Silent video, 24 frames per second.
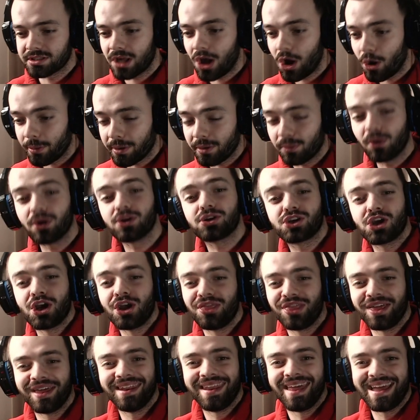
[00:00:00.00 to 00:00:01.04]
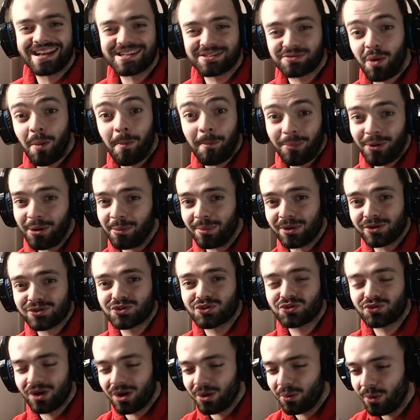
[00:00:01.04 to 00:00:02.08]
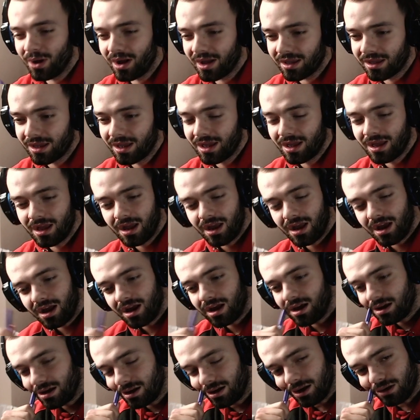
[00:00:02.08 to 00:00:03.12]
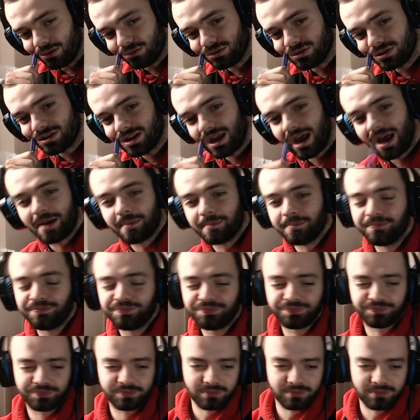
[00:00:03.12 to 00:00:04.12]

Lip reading: So I'll be watching the next one pretty much straight away. Oh damn.